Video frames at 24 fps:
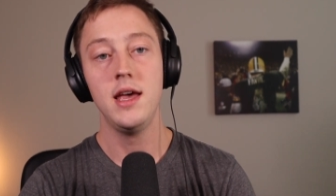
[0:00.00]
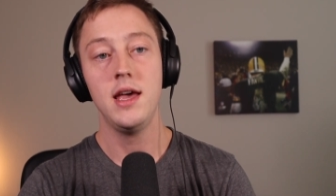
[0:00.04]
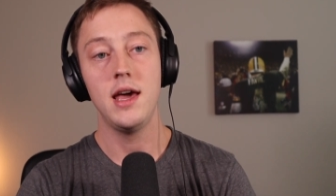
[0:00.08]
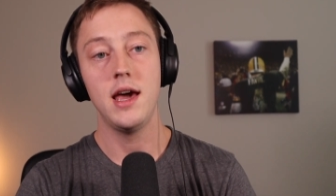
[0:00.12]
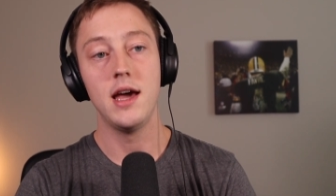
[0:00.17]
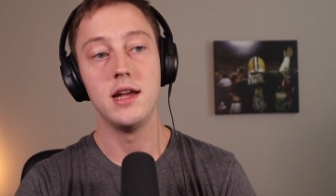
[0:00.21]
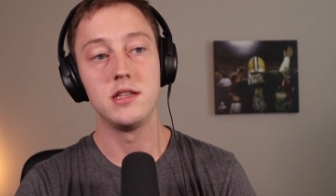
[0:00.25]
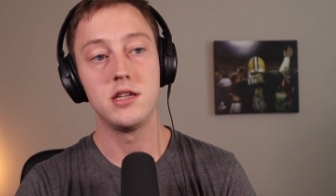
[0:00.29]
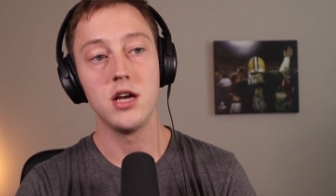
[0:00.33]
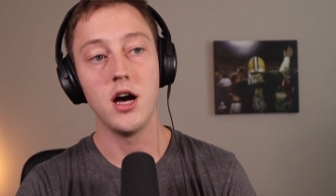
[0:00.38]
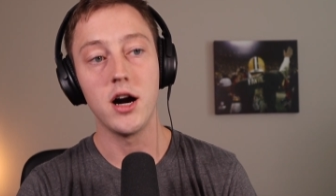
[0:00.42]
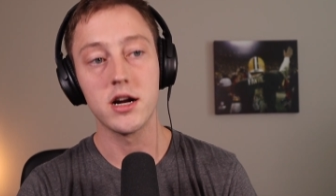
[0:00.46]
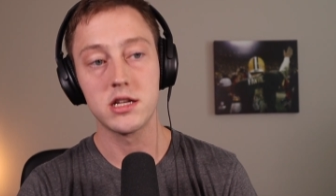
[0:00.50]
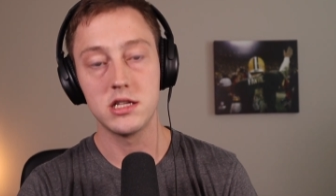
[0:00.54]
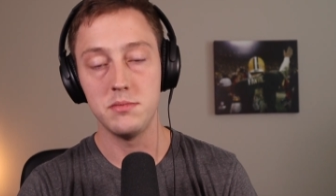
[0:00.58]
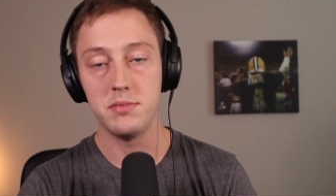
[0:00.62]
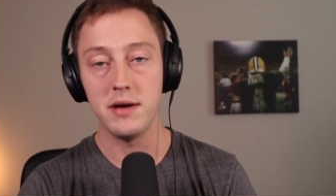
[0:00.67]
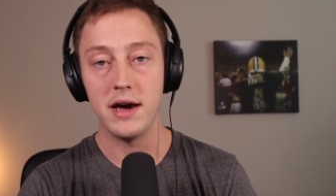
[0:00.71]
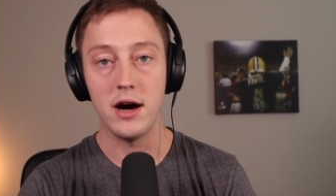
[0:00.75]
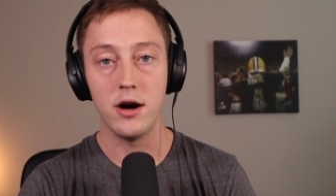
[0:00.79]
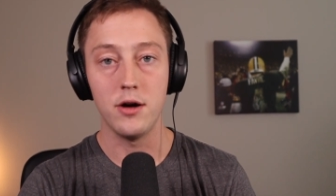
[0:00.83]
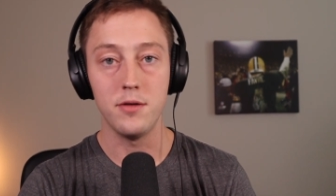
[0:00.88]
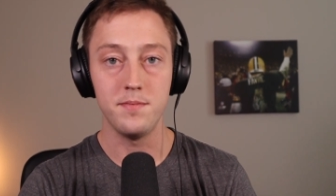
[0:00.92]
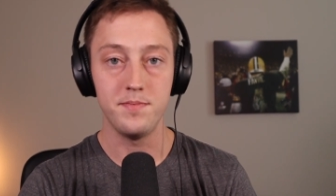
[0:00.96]
and talked
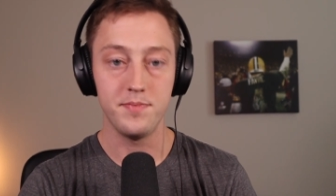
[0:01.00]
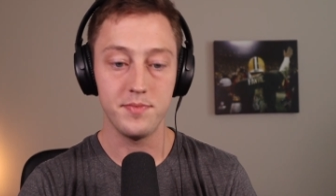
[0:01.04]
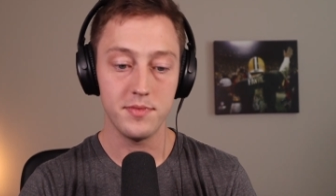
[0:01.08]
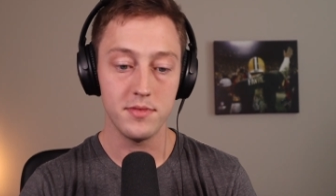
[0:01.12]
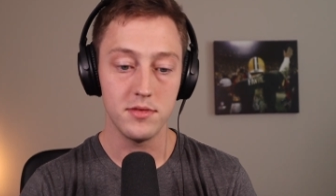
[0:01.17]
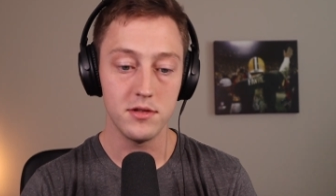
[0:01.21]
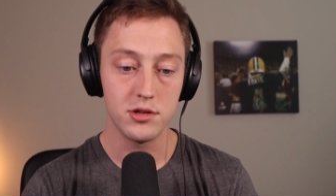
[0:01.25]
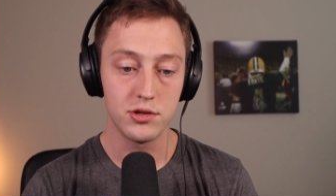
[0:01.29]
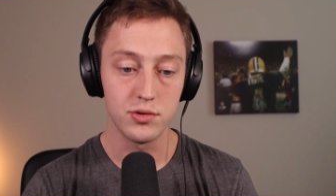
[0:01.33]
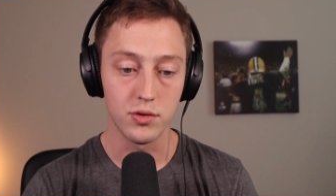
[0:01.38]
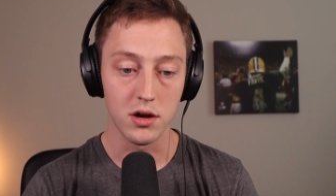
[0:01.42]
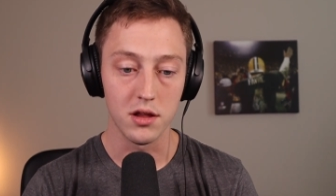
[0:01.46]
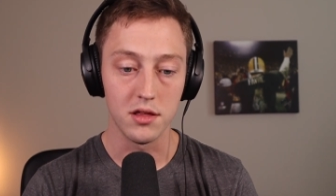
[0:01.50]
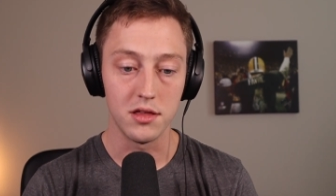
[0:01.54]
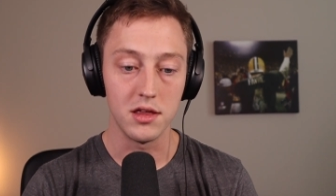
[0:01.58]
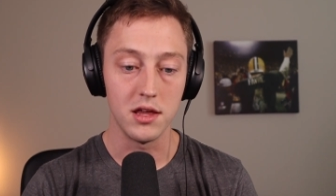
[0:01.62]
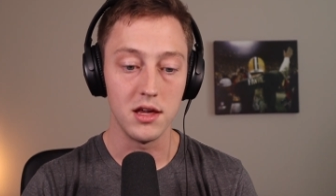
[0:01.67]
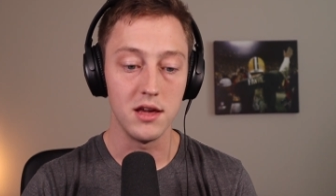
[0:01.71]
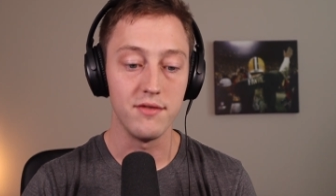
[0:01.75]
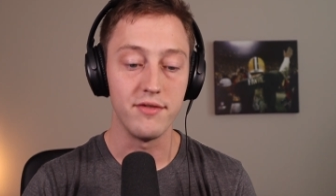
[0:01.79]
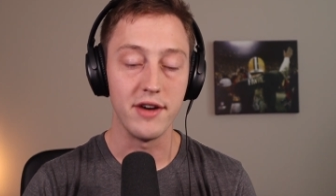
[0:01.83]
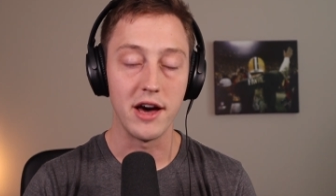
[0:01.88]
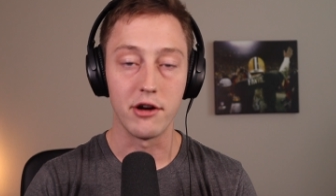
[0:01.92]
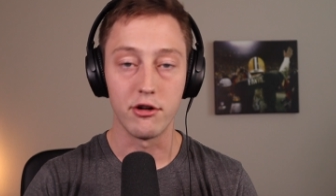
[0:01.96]
about sort of
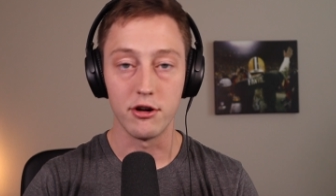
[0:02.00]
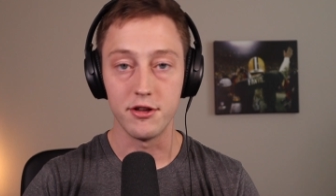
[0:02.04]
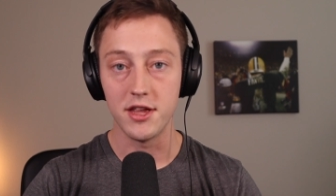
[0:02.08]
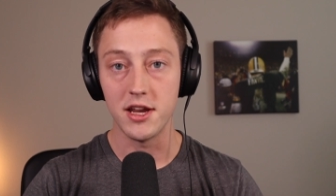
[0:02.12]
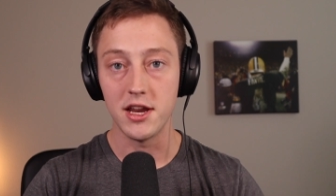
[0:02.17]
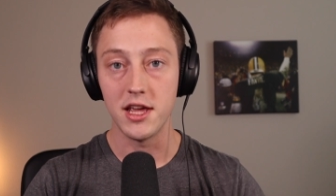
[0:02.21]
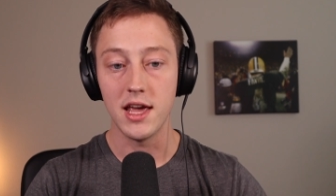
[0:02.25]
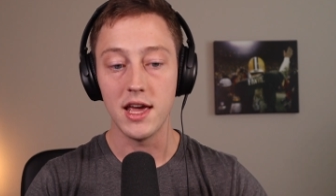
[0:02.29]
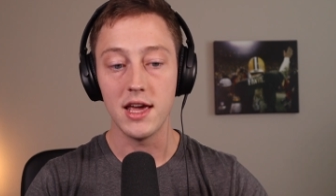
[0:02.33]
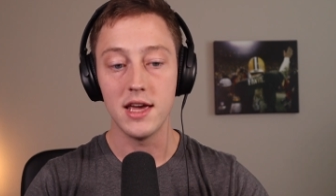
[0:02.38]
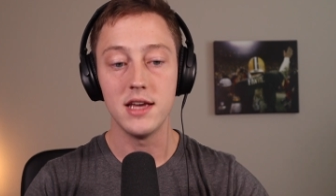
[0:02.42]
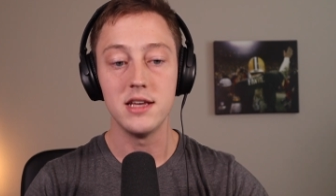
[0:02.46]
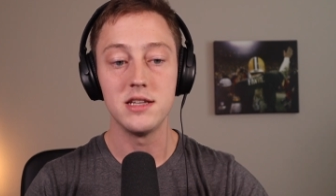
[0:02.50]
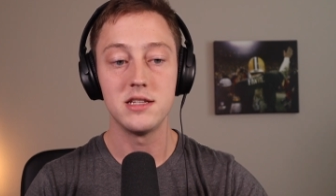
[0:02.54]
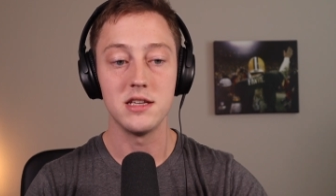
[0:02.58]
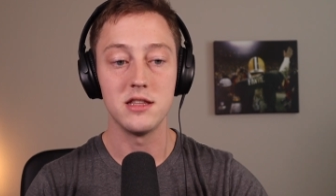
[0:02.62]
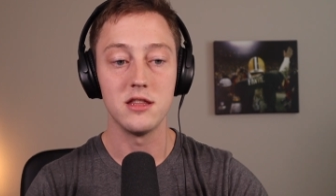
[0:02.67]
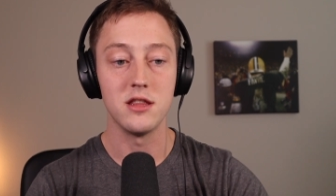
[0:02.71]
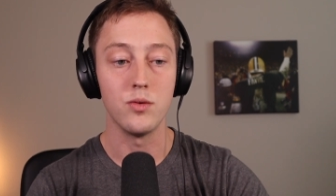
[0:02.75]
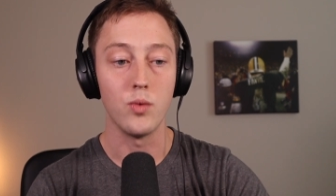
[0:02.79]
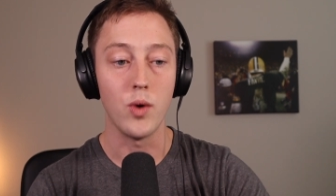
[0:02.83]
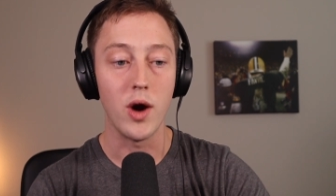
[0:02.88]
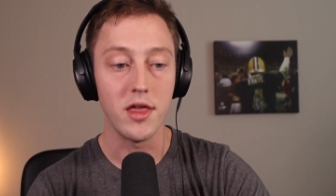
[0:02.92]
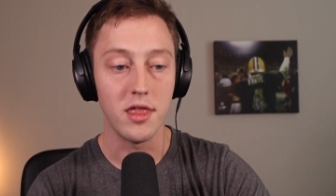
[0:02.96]
the veteran that he is
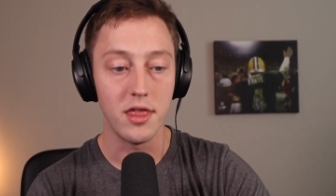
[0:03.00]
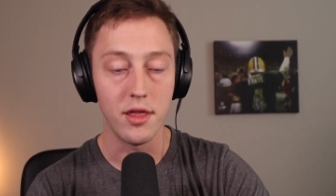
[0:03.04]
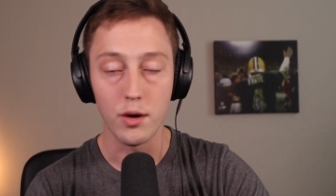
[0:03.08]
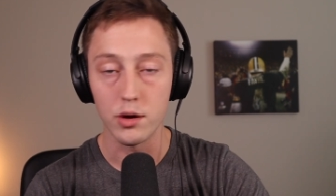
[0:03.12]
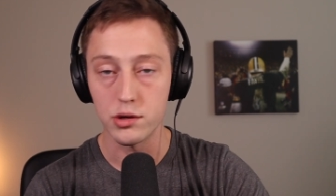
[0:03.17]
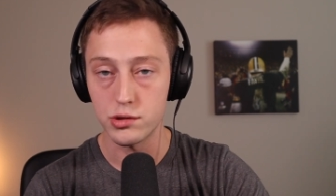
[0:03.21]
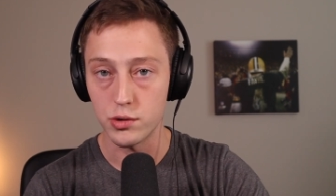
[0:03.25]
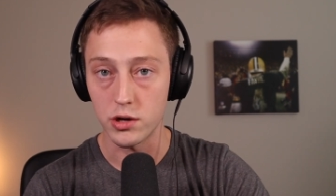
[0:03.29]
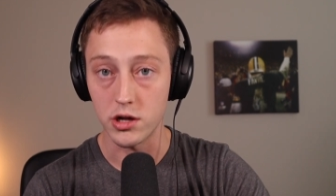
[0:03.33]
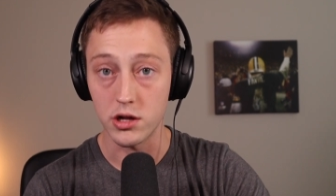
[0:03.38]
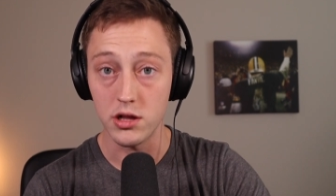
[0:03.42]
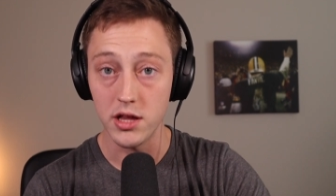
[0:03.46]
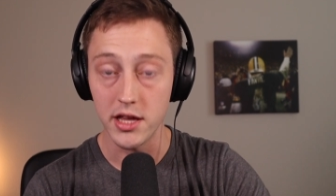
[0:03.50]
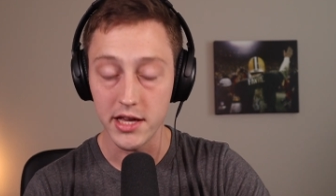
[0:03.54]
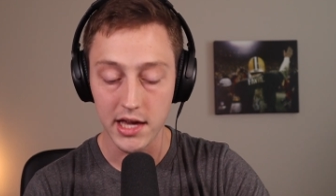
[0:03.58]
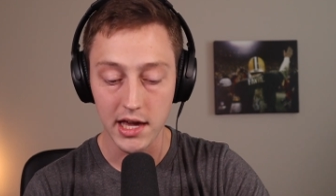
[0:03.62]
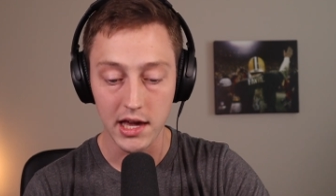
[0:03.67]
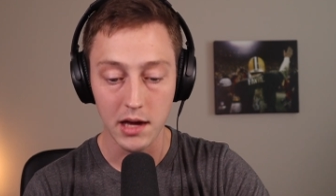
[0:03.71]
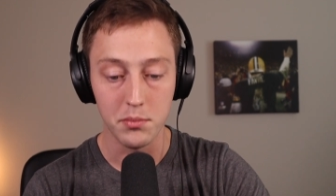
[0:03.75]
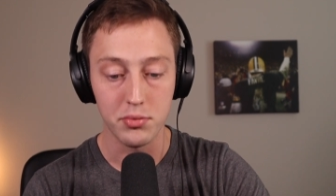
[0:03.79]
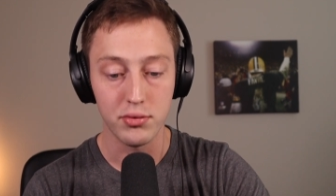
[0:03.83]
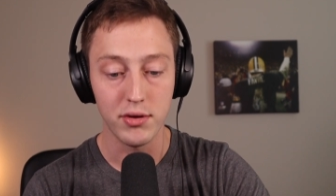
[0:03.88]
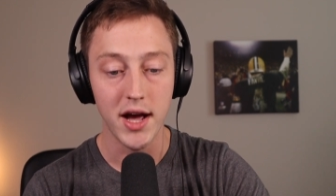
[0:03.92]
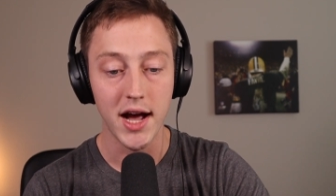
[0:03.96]
and the way that they're sort of clicking
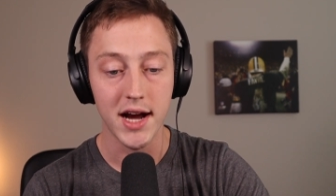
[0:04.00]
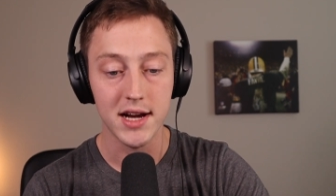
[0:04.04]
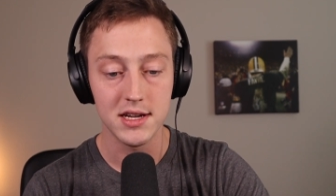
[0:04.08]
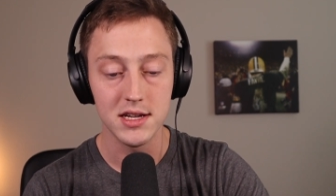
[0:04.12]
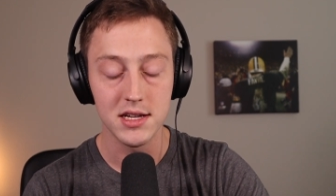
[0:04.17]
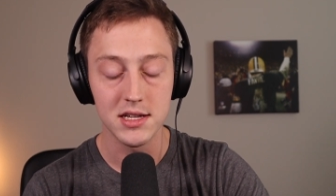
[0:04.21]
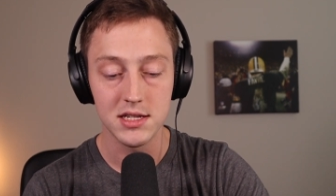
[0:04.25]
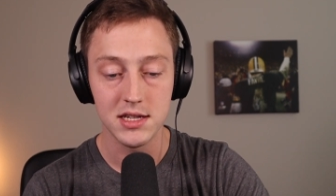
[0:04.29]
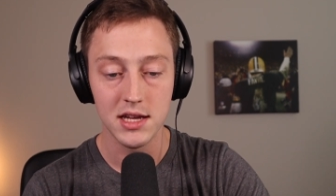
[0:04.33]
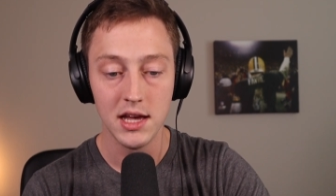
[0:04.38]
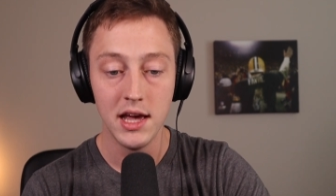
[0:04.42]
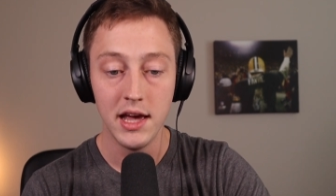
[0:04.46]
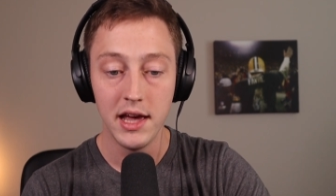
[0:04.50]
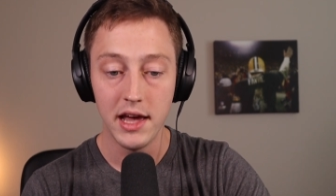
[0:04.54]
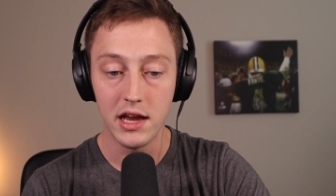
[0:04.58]
in practice.